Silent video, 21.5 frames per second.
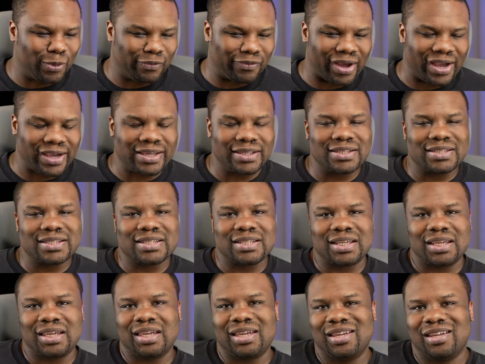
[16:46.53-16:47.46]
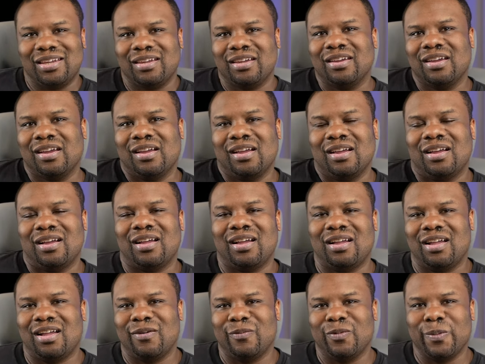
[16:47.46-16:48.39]
I can see
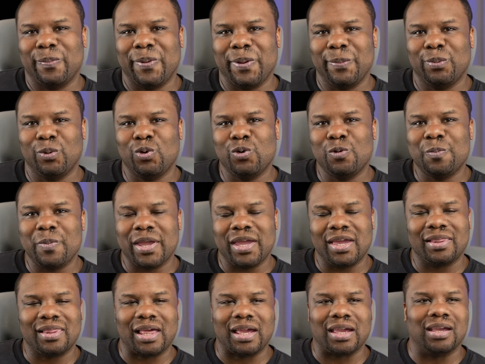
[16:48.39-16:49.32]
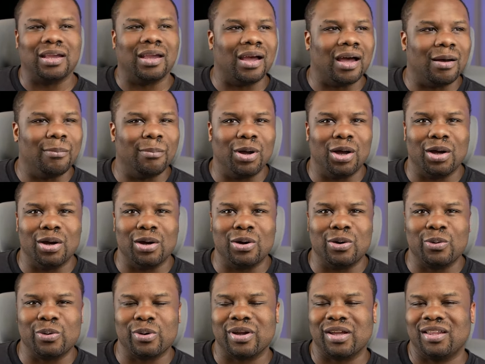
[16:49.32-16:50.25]
the people who made like
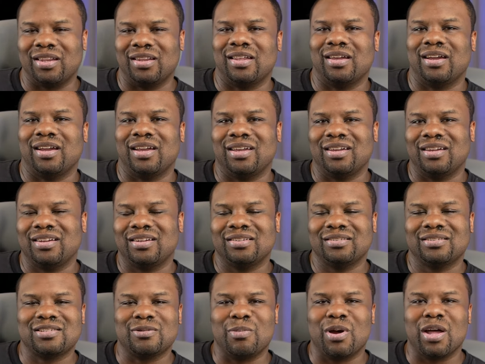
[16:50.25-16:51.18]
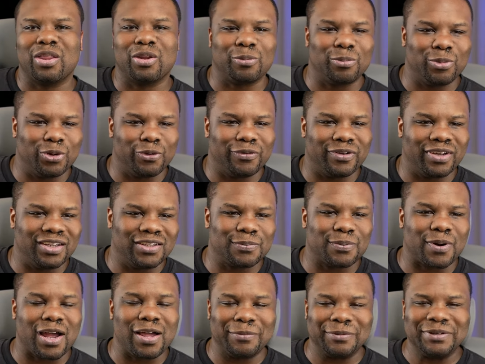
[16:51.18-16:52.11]
Gummo and like some other movies
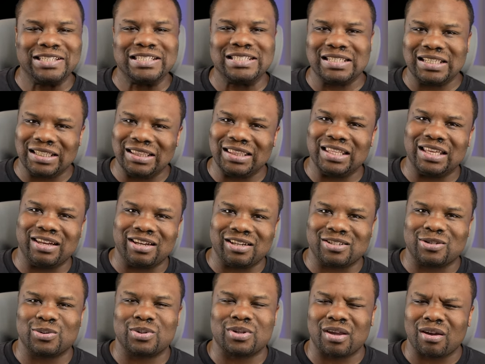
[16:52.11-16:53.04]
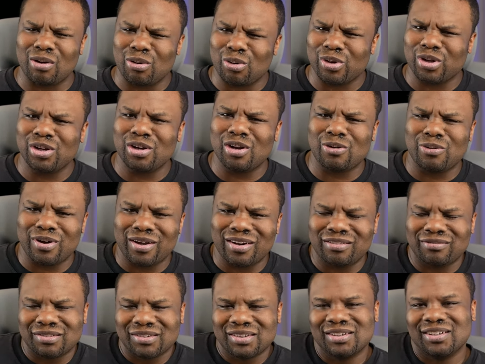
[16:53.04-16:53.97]
probably seen this. It was like, oh, you know what?
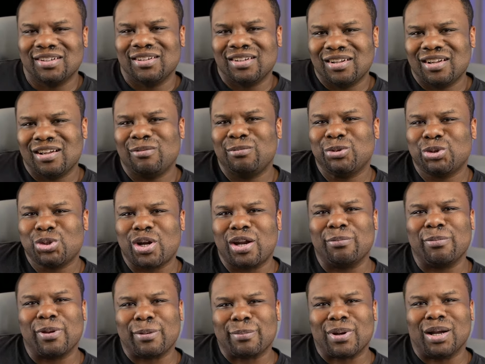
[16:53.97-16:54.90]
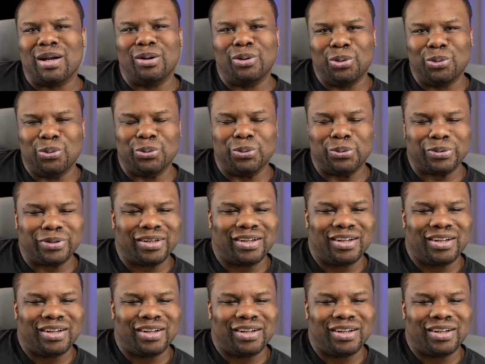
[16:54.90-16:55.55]
I'm gonna try to make my own.